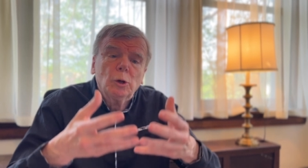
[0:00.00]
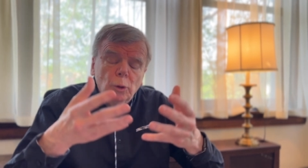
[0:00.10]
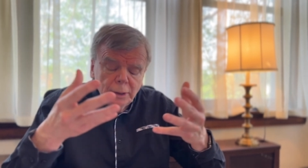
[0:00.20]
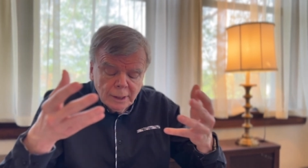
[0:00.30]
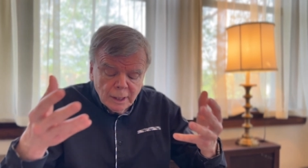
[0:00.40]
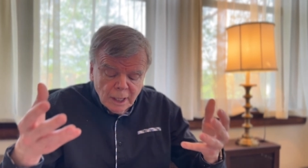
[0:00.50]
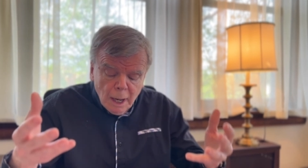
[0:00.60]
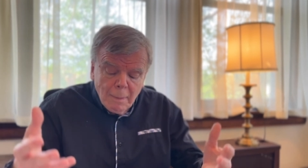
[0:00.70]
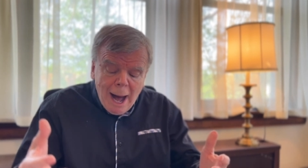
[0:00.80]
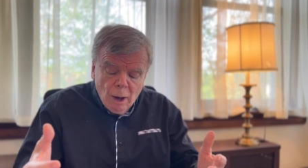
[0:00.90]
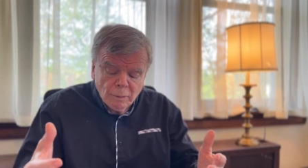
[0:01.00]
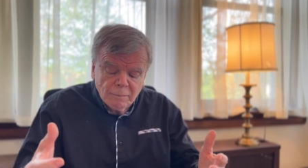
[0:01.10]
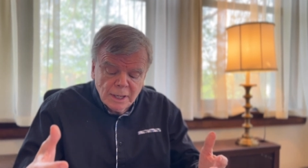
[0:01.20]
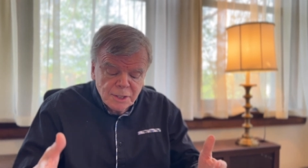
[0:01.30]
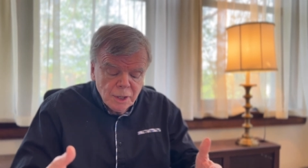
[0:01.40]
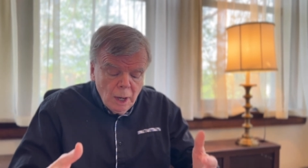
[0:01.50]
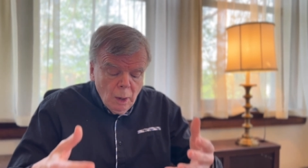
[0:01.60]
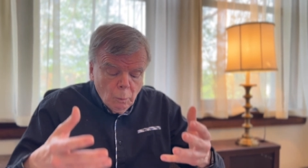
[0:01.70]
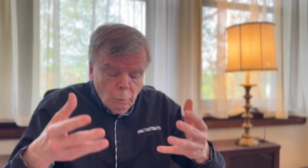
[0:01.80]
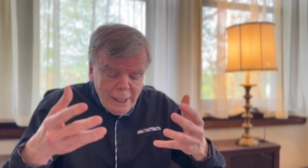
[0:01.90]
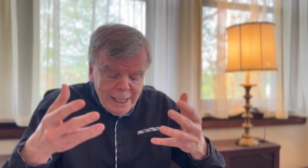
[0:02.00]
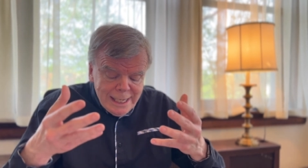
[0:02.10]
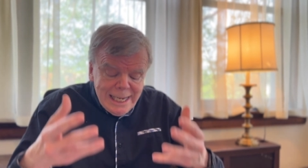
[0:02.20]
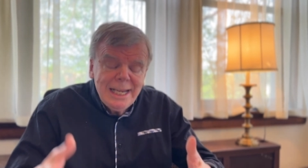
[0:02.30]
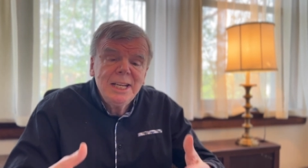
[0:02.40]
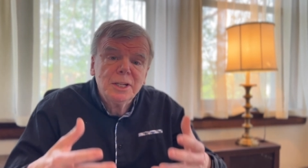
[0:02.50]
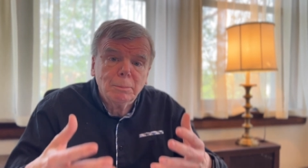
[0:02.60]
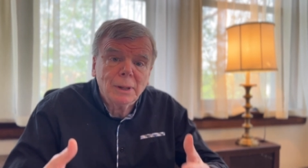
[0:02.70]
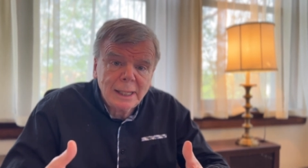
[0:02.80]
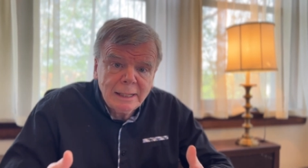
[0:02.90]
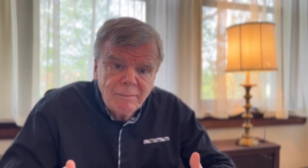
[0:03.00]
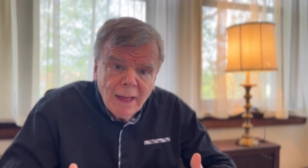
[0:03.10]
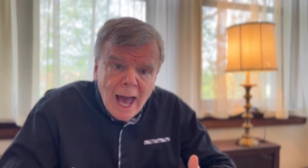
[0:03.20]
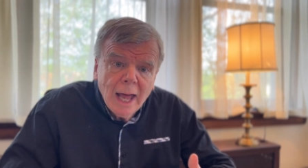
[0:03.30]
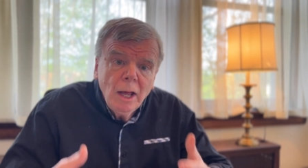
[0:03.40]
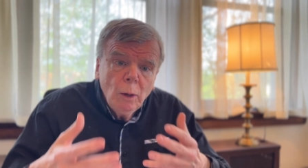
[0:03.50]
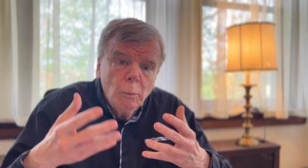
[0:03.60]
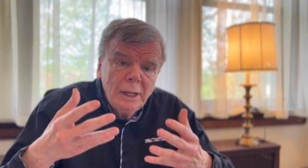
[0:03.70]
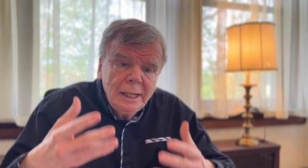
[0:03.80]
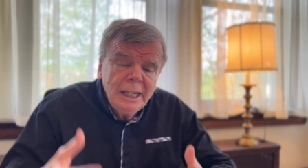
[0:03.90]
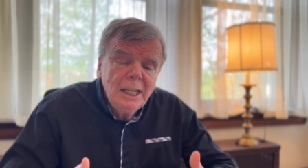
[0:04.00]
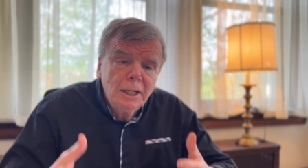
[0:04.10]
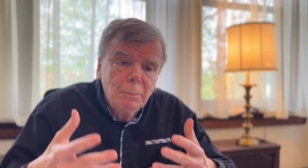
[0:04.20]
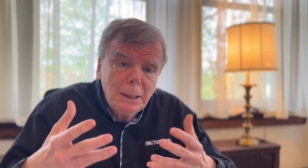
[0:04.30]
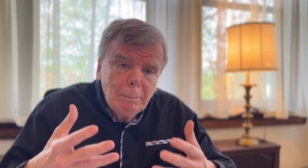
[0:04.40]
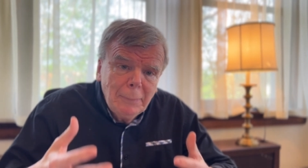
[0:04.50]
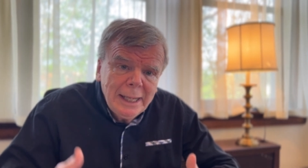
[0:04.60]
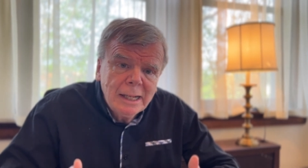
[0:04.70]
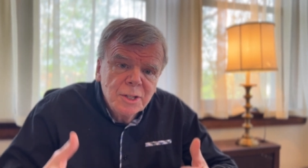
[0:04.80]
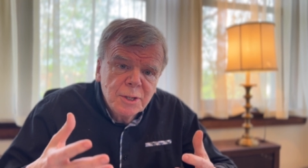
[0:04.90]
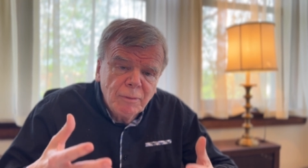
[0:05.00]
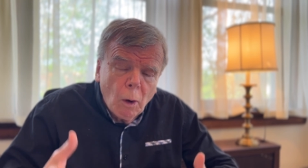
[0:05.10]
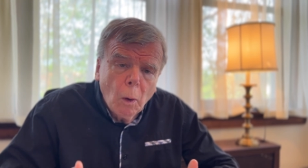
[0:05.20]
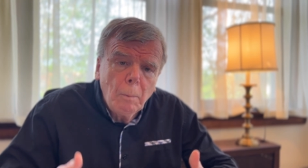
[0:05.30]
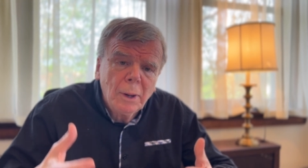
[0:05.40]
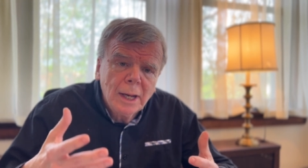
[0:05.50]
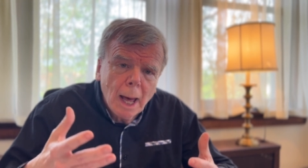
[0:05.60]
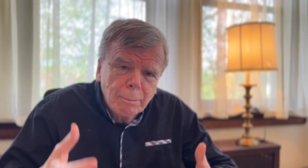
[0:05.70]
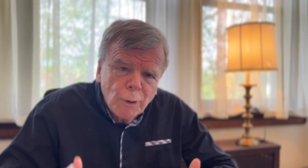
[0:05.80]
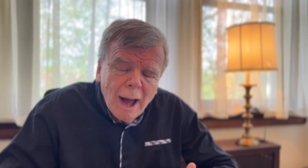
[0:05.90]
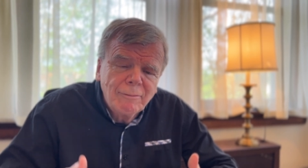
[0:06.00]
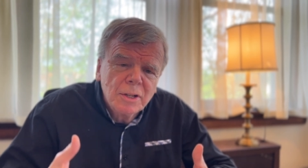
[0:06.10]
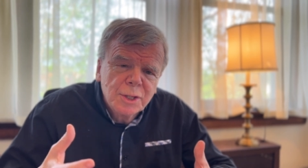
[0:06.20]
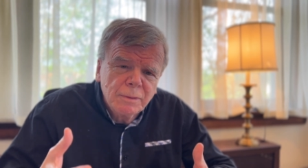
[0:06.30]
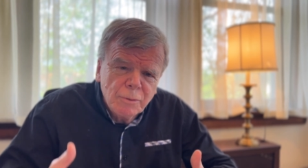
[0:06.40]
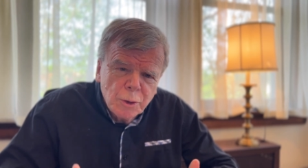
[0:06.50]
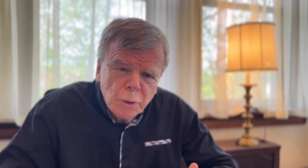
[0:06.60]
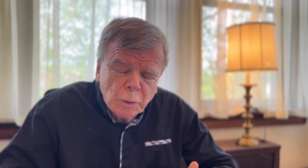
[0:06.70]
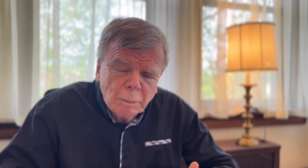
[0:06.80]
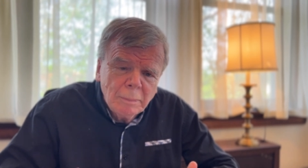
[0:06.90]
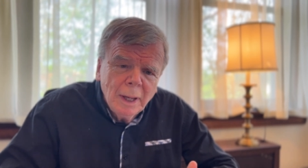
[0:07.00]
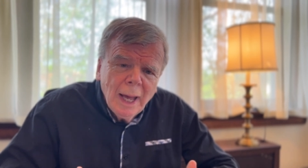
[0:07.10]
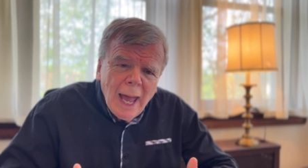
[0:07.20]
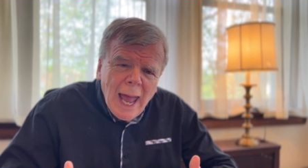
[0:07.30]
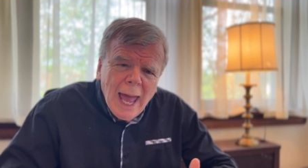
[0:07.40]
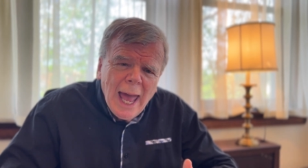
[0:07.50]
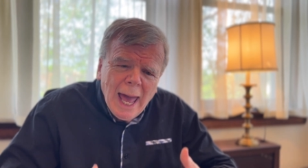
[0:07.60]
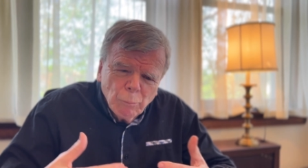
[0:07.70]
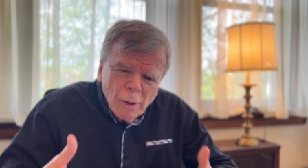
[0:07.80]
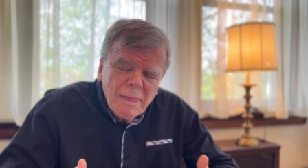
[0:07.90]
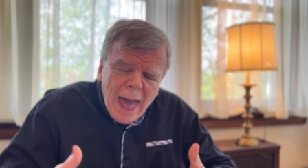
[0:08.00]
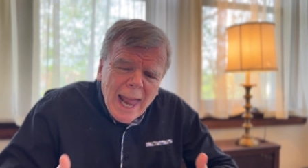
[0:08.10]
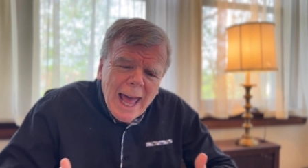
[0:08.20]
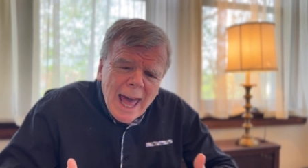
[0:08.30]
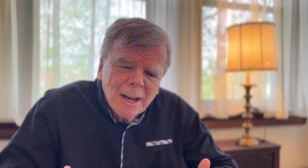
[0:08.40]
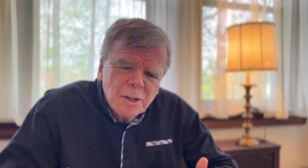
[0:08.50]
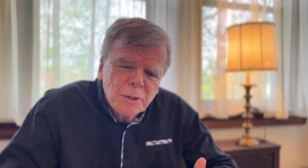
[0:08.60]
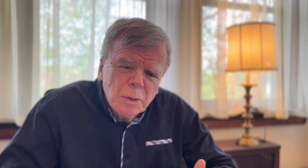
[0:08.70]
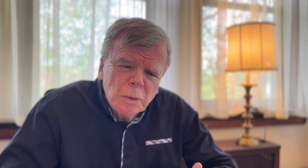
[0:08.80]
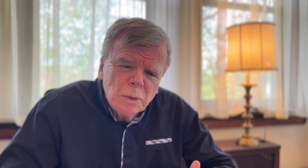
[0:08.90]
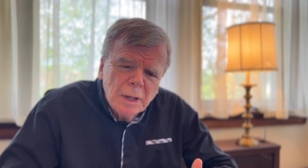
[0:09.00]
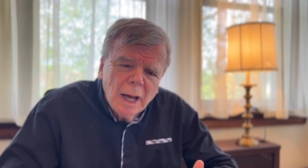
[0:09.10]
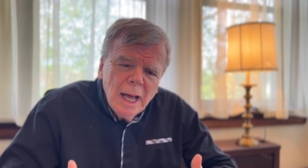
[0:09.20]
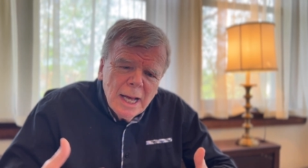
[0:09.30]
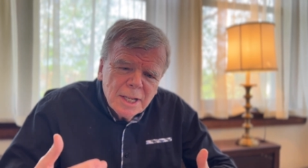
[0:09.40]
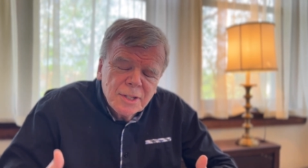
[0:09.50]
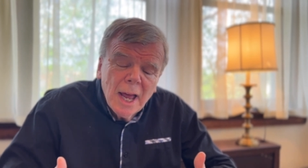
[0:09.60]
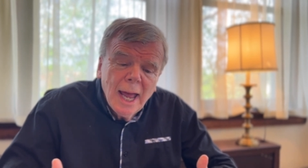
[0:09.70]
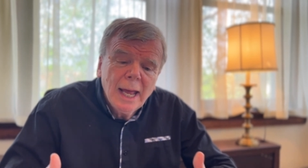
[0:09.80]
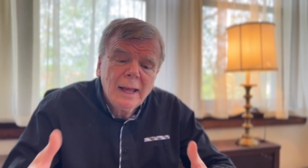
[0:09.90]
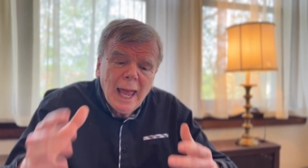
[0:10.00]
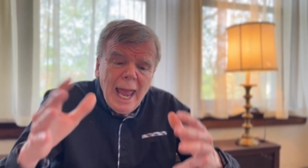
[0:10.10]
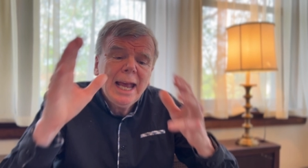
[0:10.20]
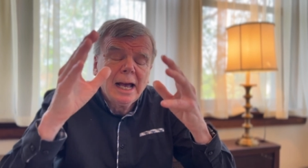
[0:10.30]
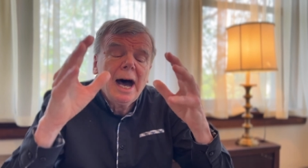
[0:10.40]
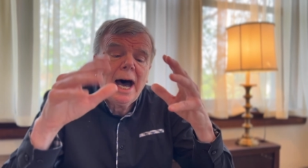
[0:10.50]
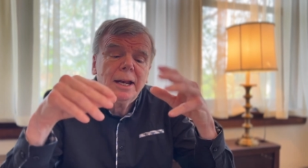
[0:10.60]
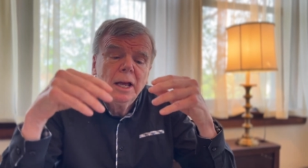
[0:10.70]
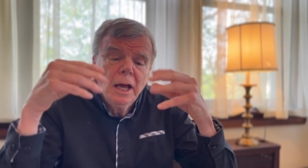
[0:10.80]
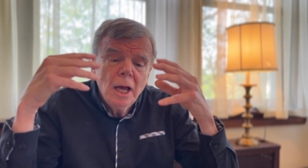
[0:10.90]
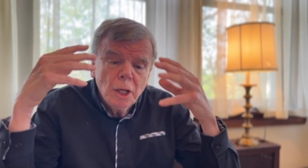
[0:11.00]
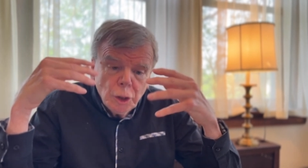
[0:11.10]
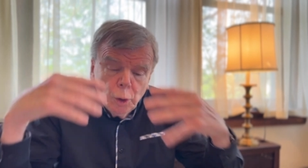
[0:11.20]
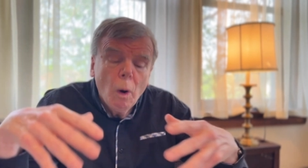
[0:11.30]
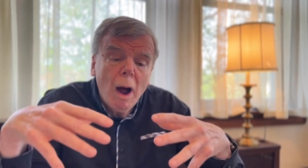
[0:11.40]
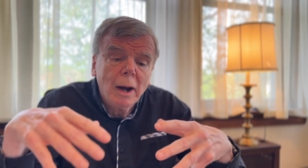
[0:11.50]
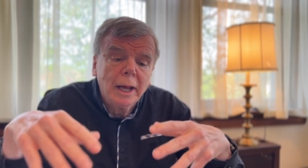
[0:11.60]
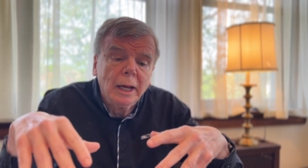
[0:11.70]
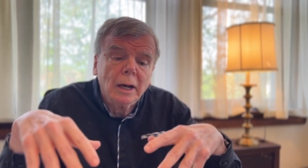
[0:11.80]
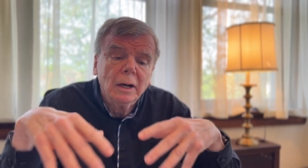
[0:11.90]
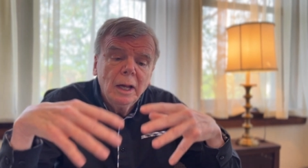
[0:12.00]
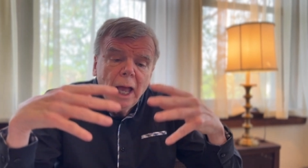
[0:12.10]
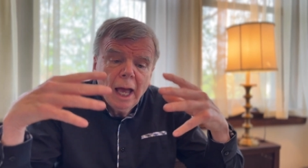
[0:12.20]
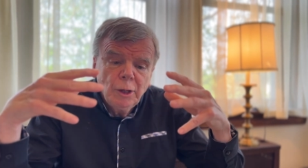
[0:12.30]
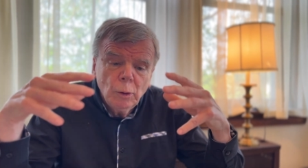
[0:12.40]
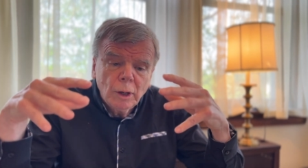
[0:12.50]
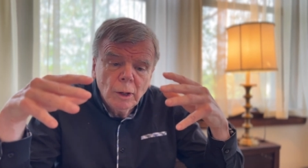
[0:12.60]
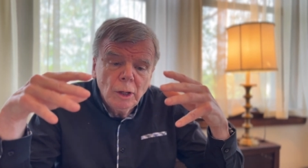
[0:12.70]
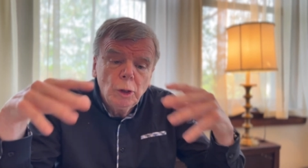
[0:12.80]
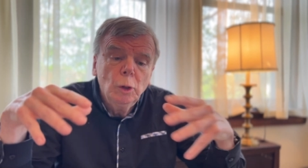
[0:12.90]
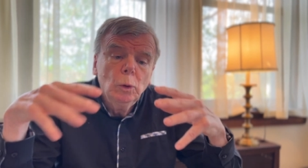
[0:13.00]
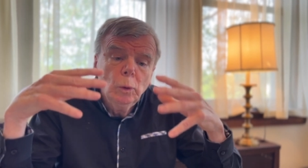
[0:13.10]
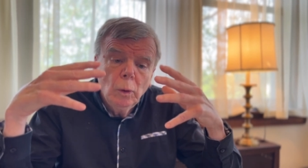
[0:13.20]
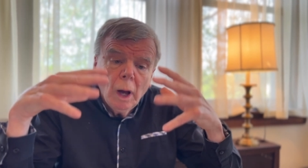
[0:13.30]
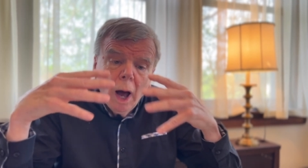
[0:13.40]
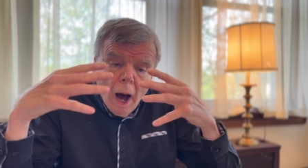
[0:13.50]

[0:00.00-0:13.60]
good can come out of this. We need to believe that. We need to be beacons of hope and not prophets of doom. And, and with that attitude, uh, saying, hey, God, you are here and you can, you